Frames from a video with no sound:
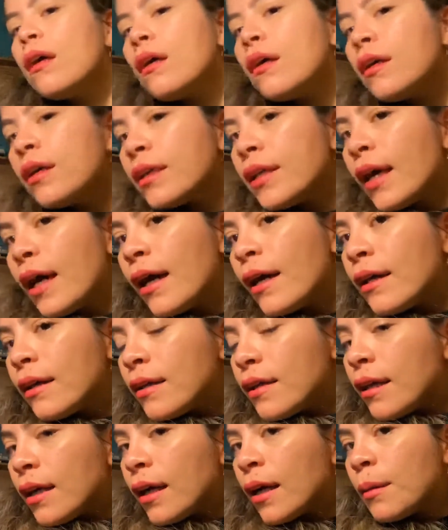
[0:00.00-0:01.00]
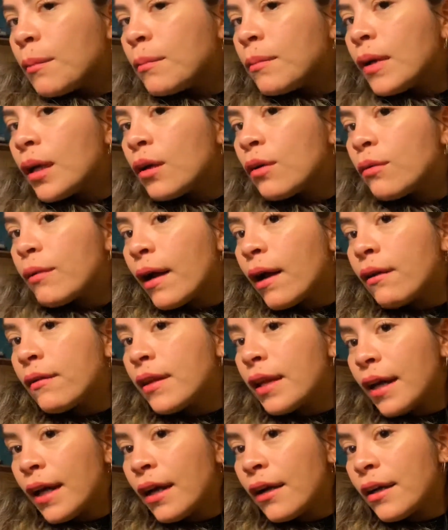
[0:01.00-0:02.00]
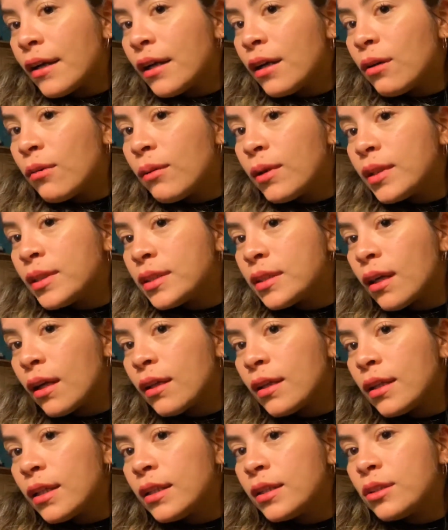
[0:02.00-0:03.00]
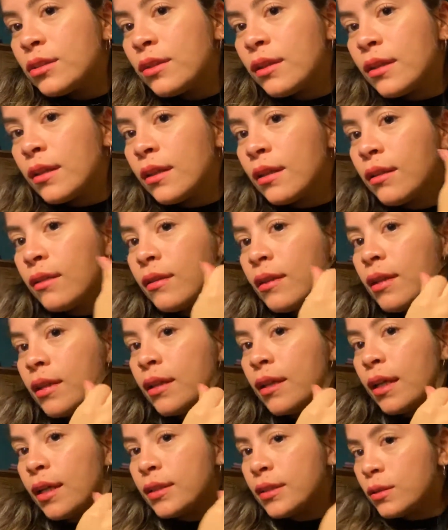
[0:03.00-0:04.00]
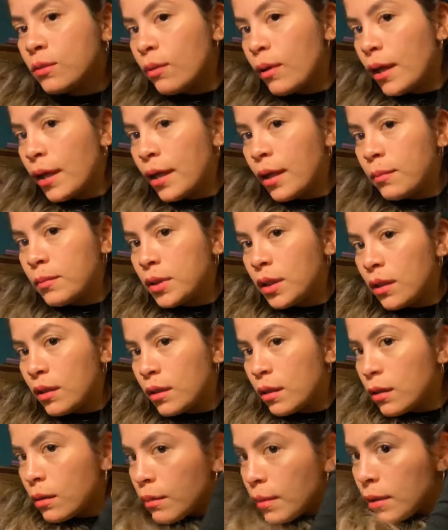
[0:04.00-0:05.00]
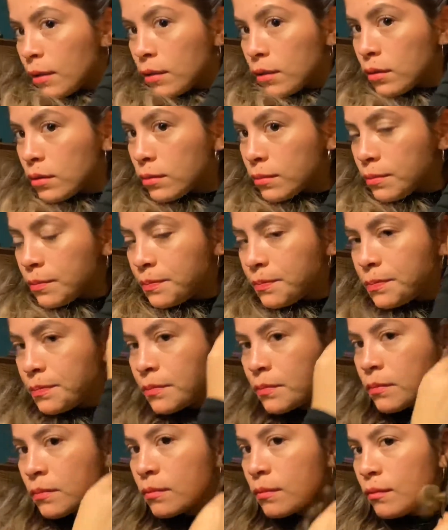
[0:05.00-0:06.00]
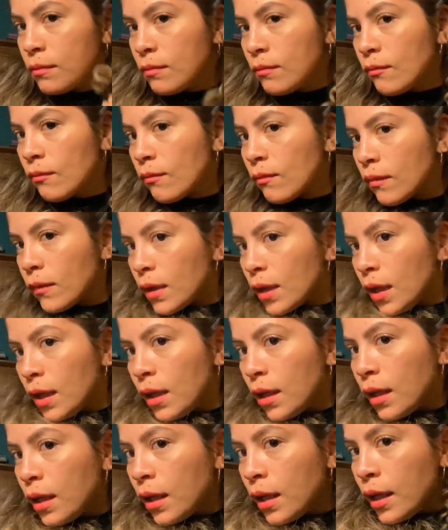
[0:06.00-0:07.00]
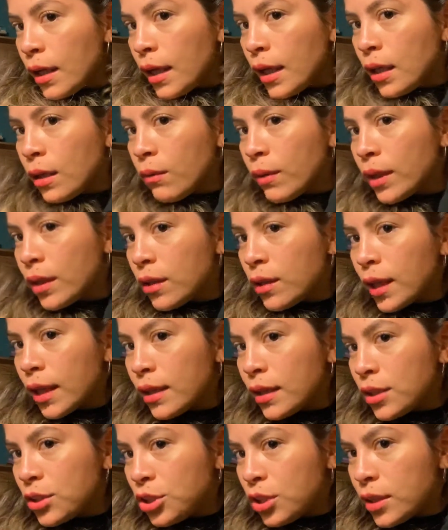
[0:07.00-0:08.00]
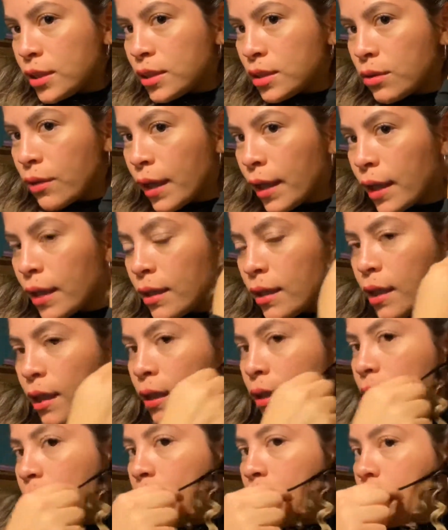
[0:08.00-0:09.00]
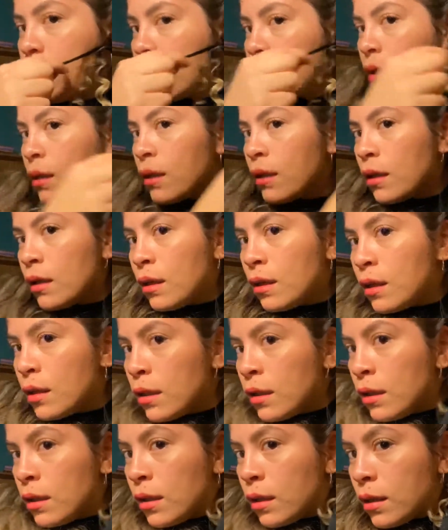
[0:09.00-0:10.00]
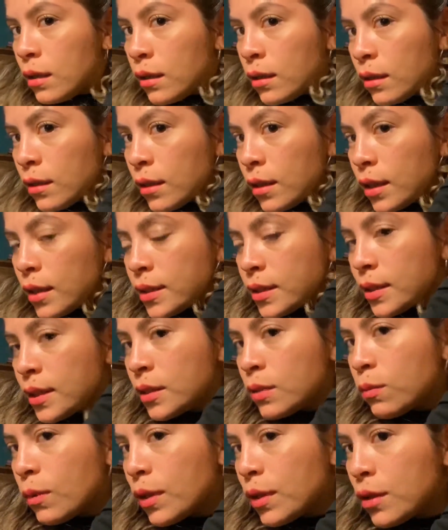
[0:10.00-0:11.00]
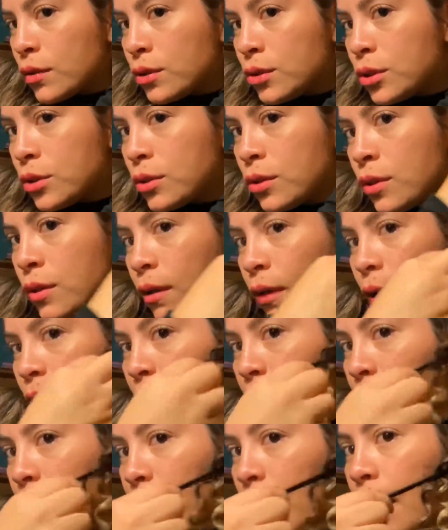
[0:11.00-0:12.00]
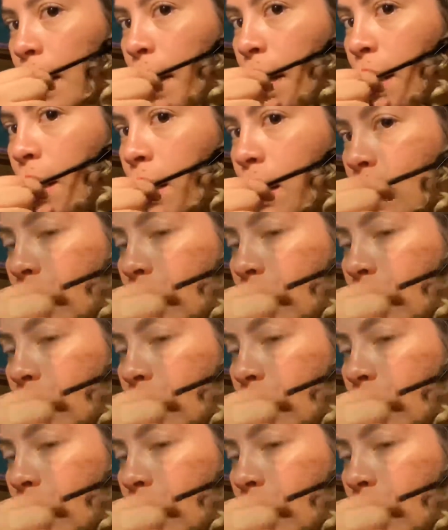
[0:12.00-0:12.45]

yeah, I'm around the area where Scarlet is right now, and that's why I'm talking about it. Anyway, you get the gist, right? Like, this is what you do throughout your hair.